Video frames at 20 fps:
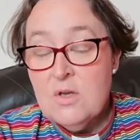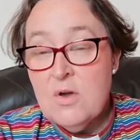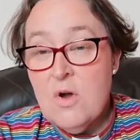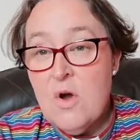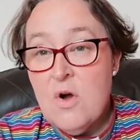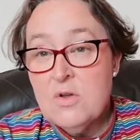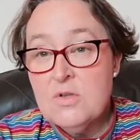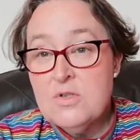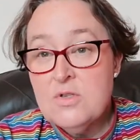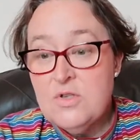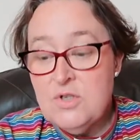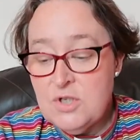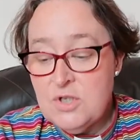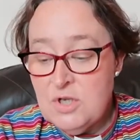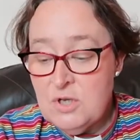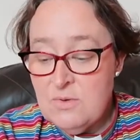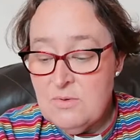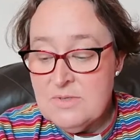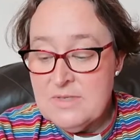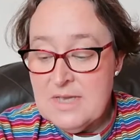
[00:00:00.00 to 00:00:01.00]
God
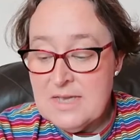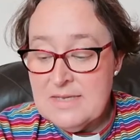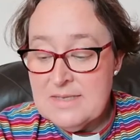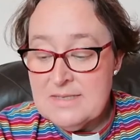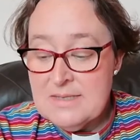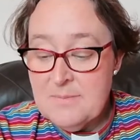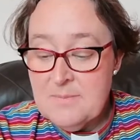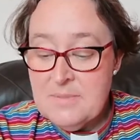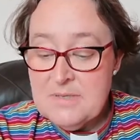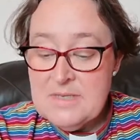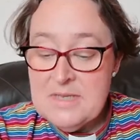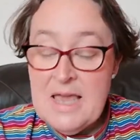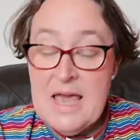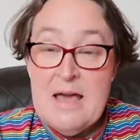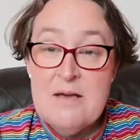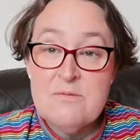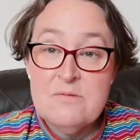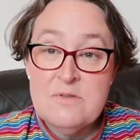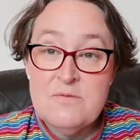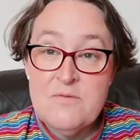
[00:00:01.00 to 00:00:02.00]
choosing somebody
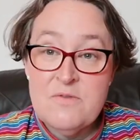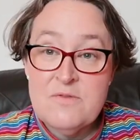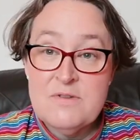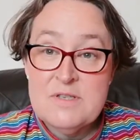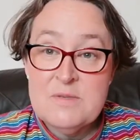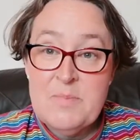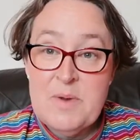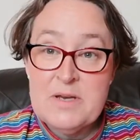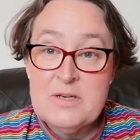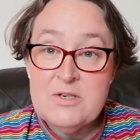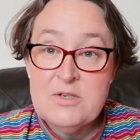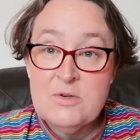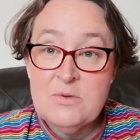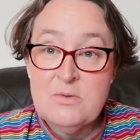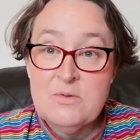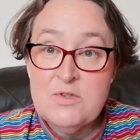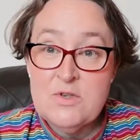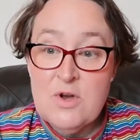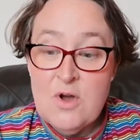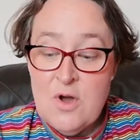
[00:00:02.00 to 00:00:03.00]
else for a
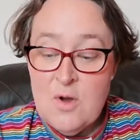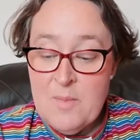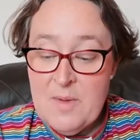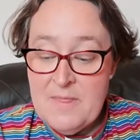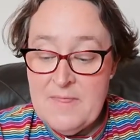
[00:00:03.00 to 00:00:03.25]
special job,